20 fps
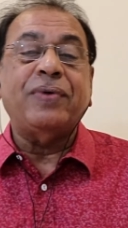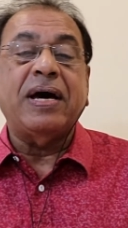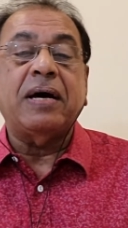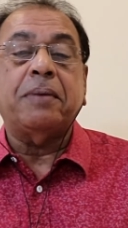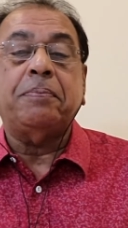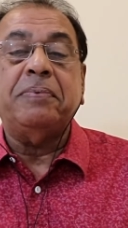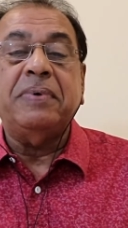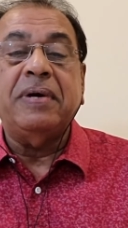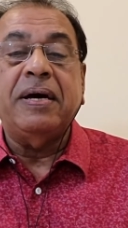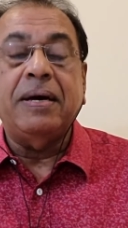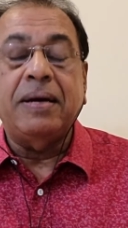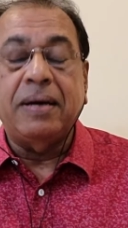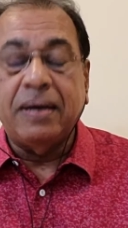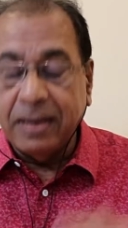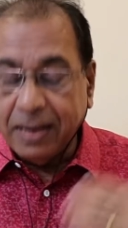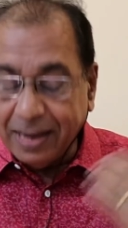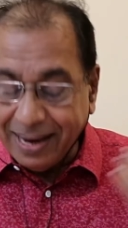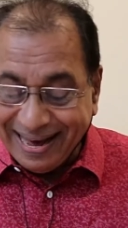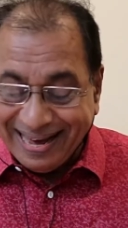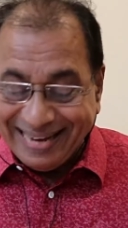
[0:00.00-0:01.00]
were
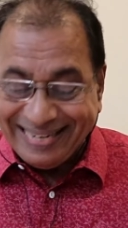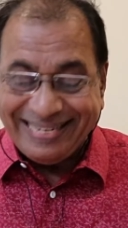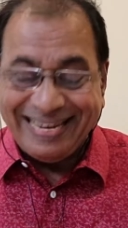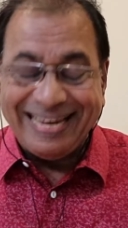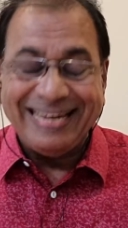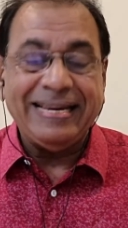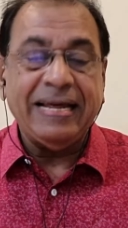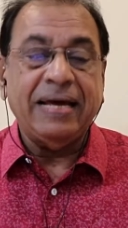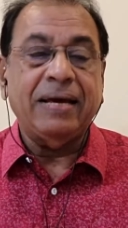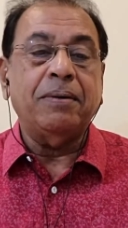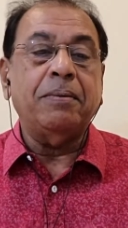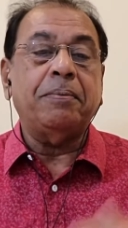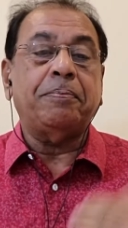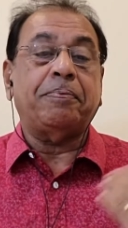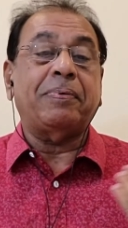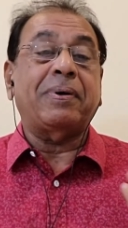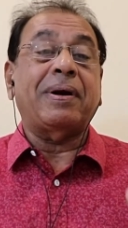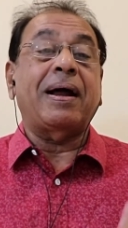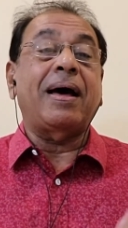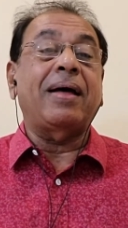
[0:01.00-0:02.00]
attending or
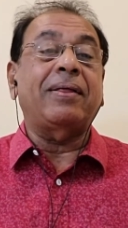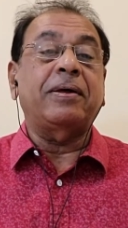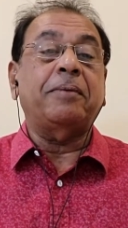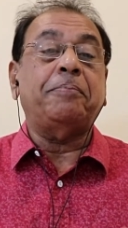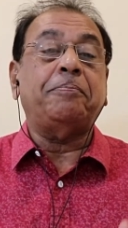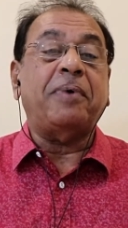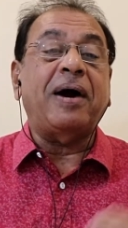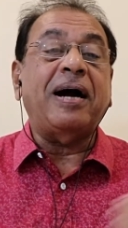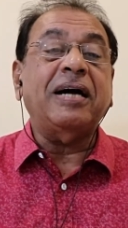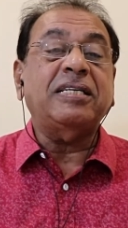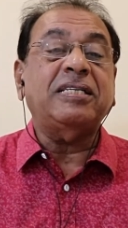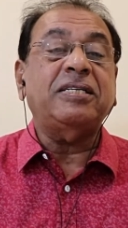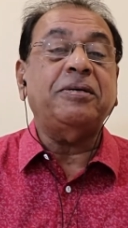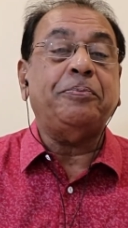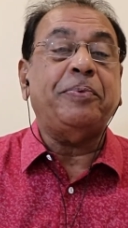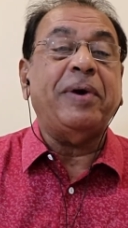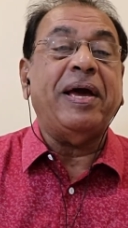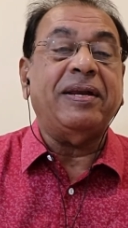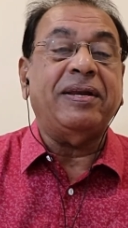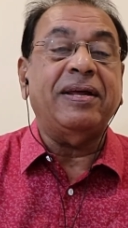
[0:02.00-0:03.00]
rather
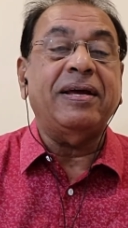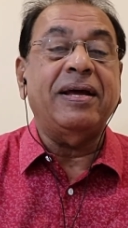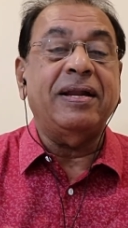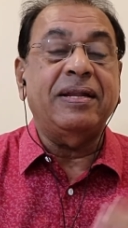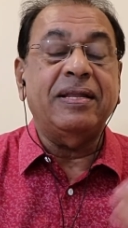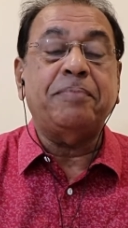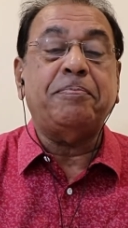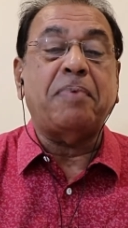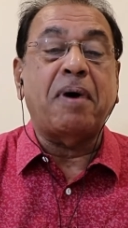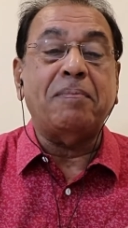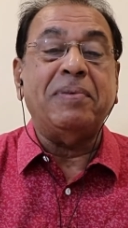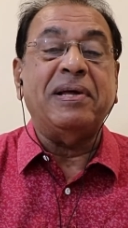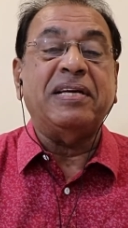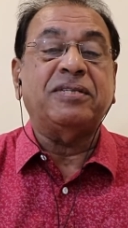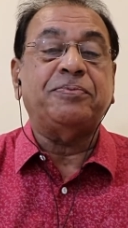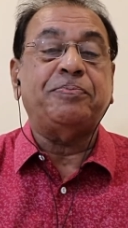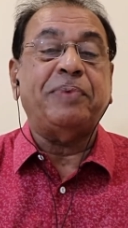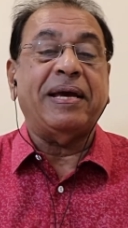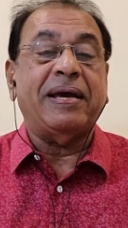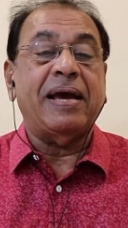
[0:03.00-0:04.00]
participating in the public
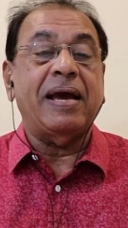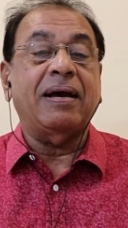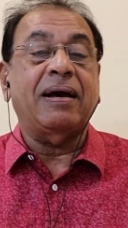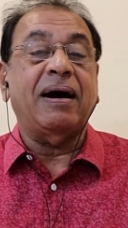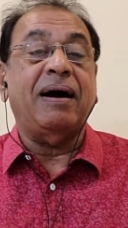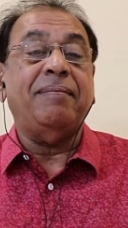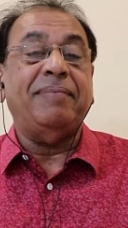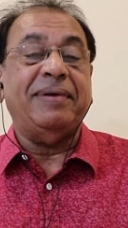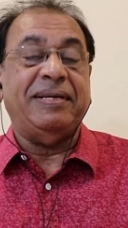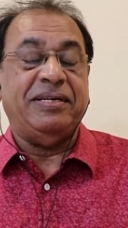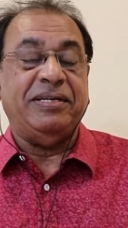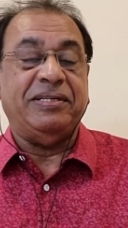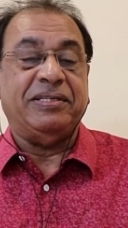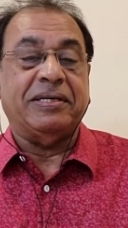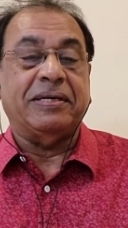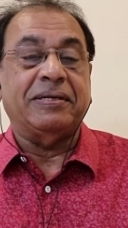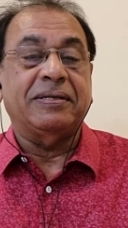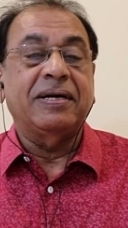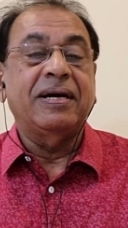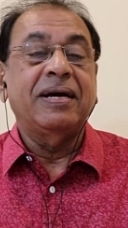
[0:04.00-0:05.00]
speaking
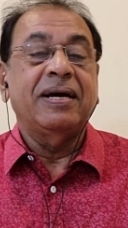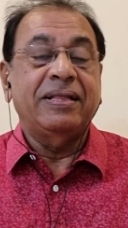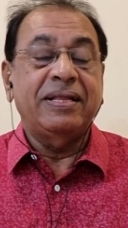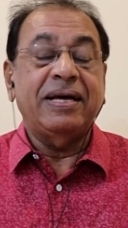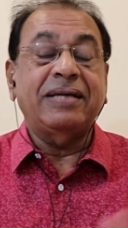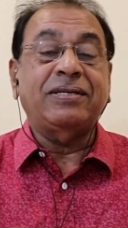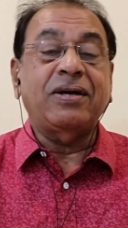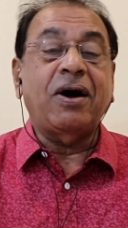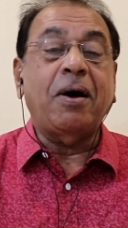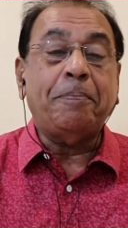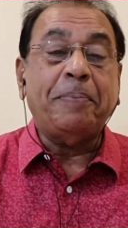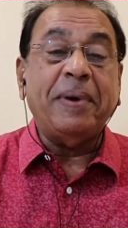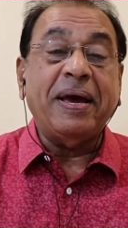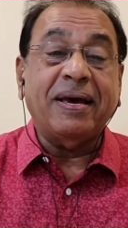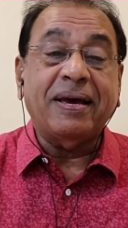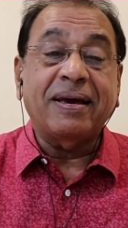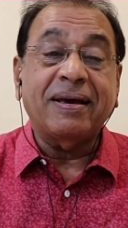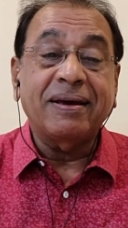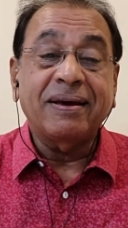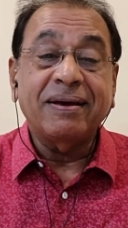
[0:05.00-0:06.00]
competition. The
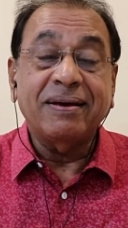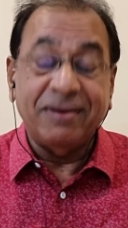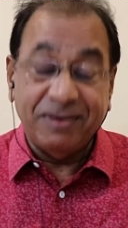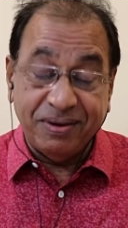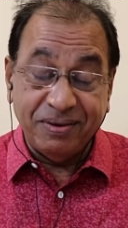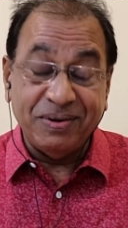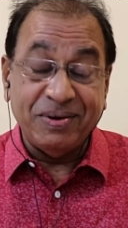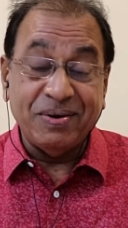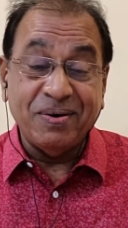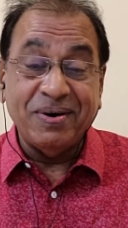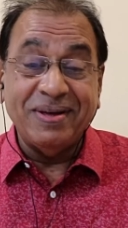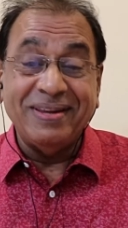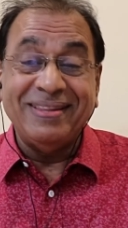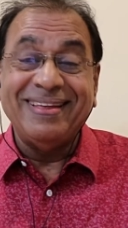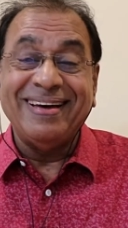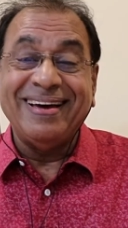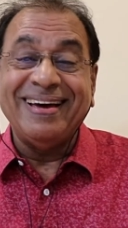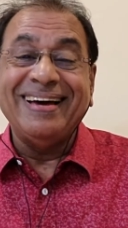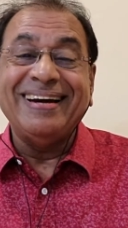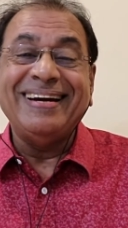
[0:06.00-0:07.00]
topic, you know, in
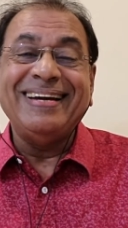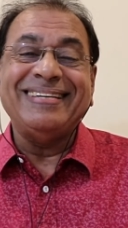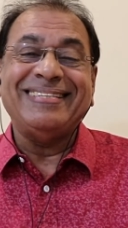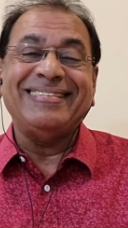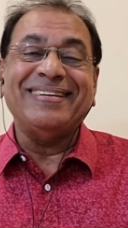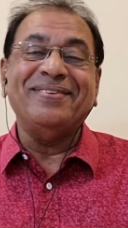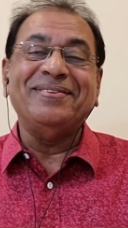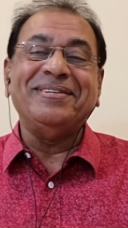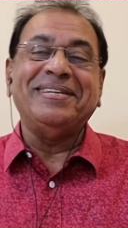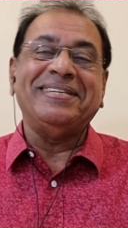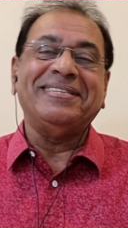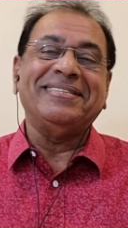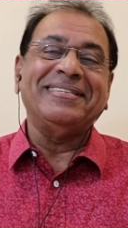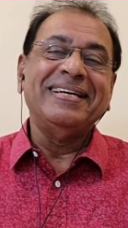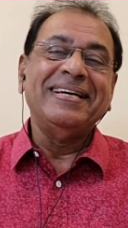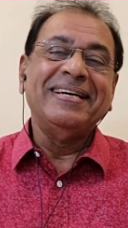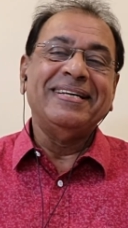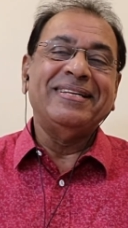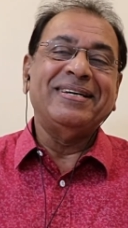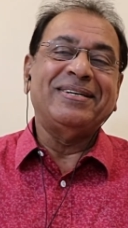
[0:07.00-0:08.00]
the early
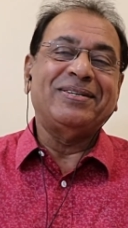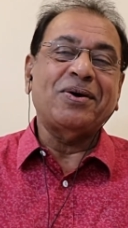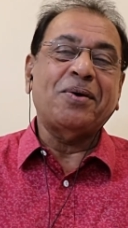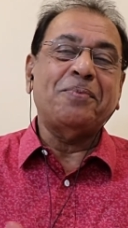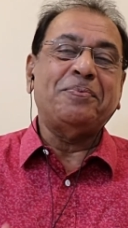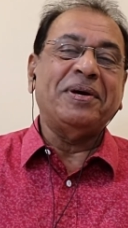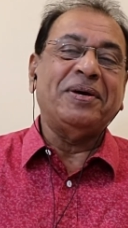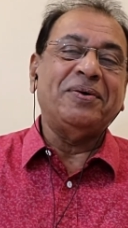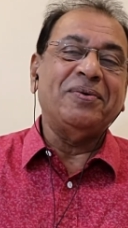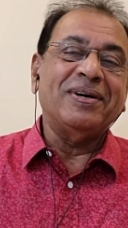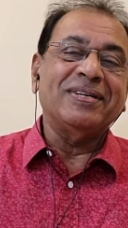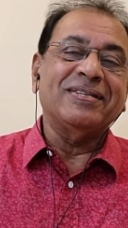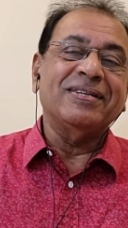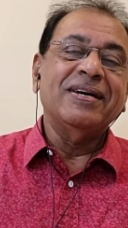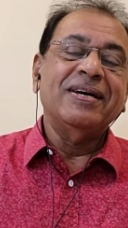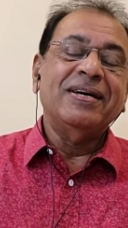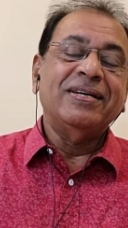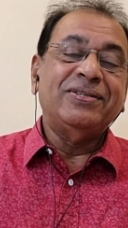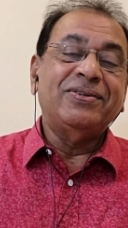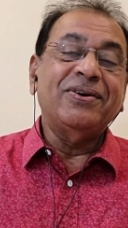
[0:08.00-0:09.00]
70s, the topic was
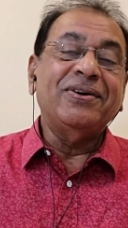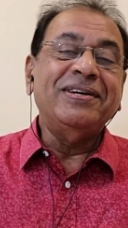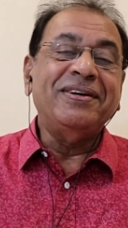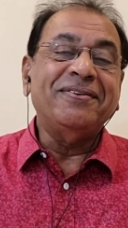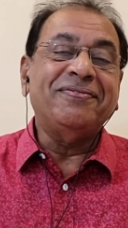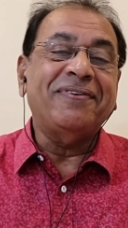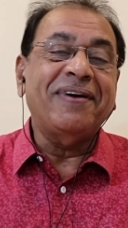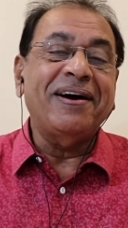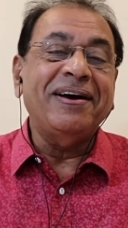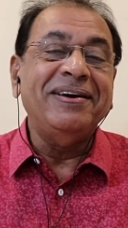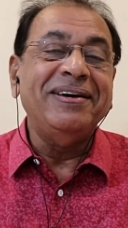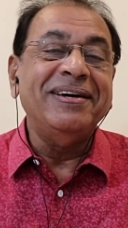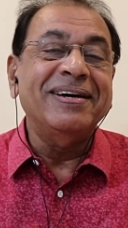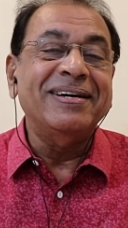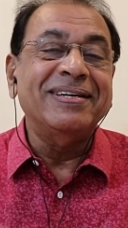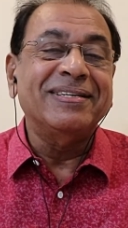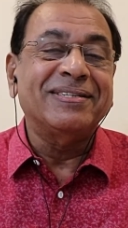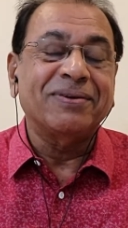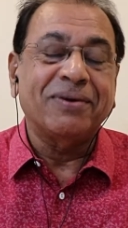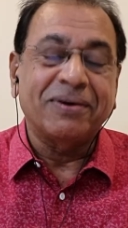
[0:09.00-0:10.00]
25
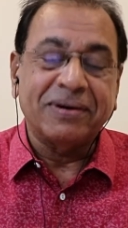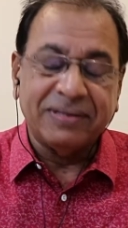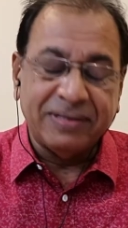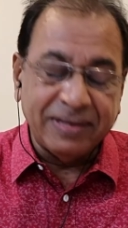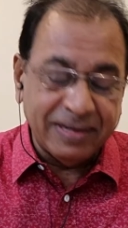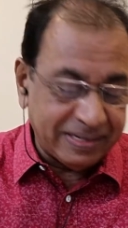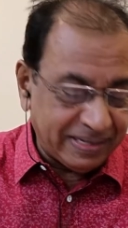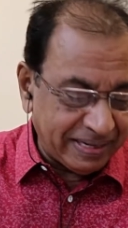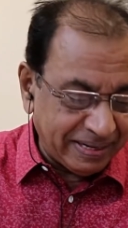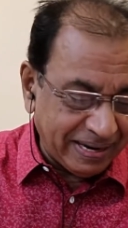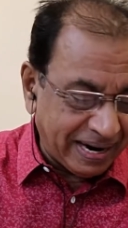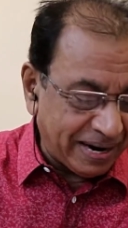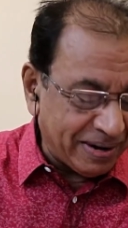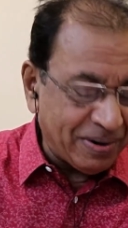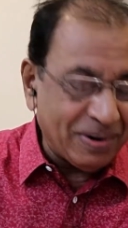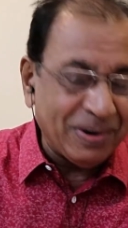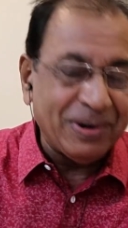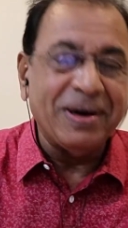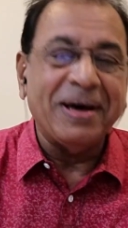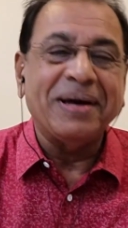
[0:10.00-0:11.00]
years or 30, I
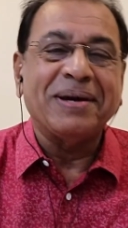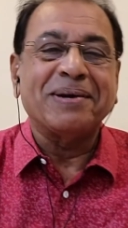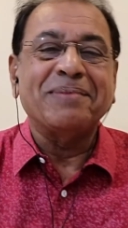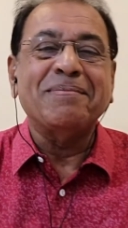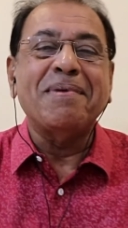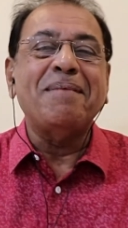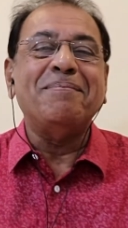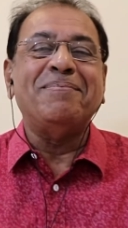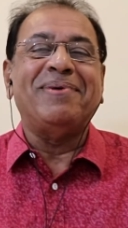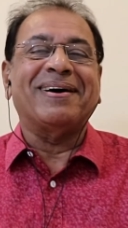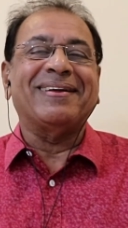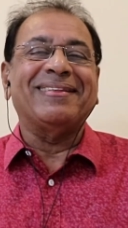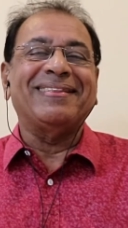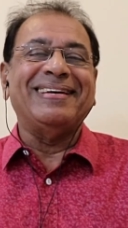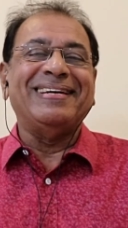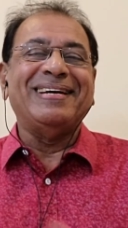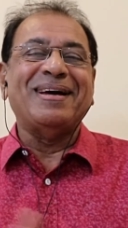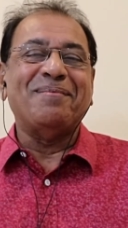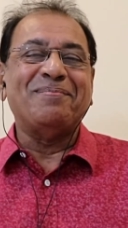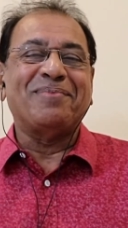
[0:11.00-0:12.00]
don't know, I remember
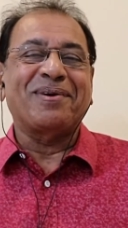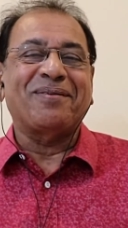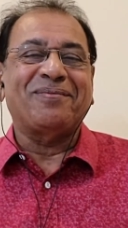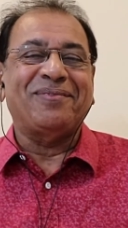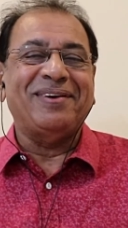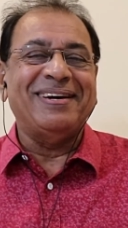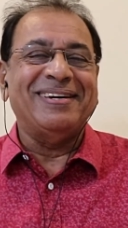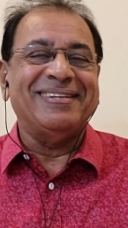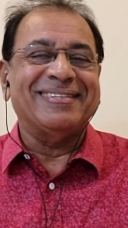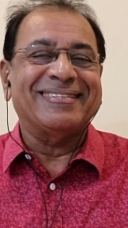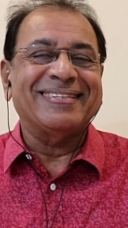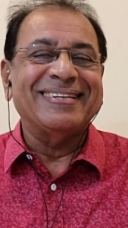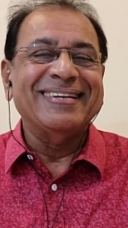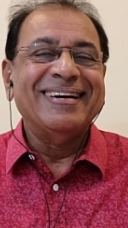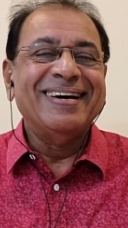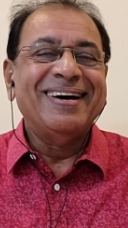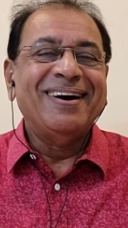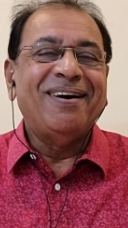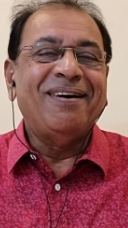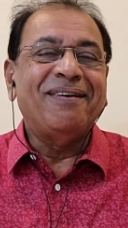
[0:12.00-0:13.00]
the number of years
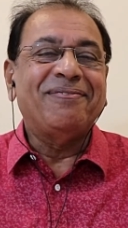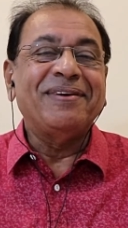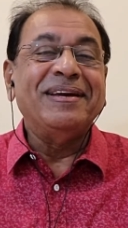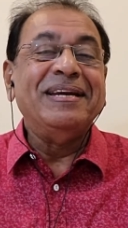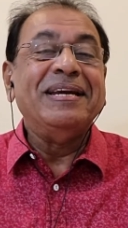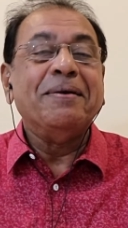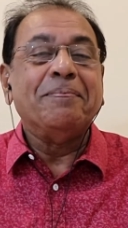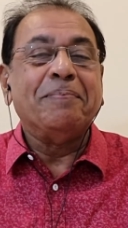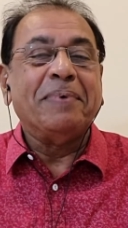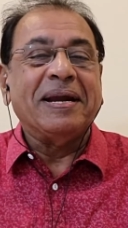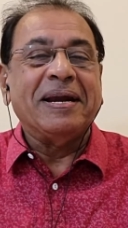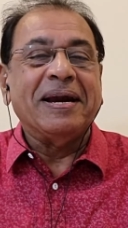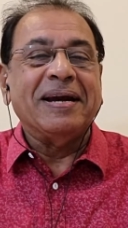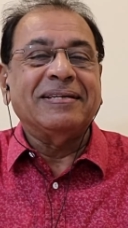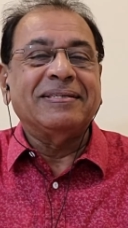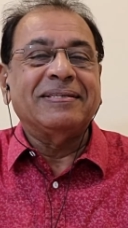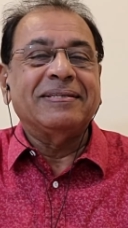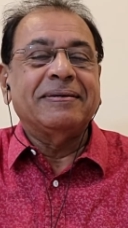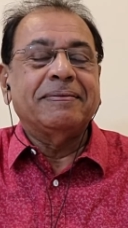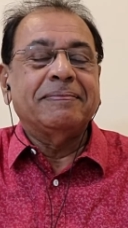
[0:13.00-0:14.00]
of
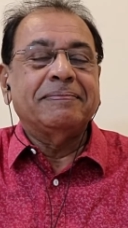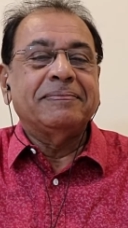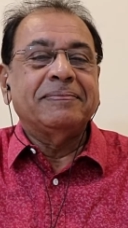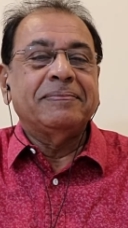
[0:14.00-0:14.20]
independence.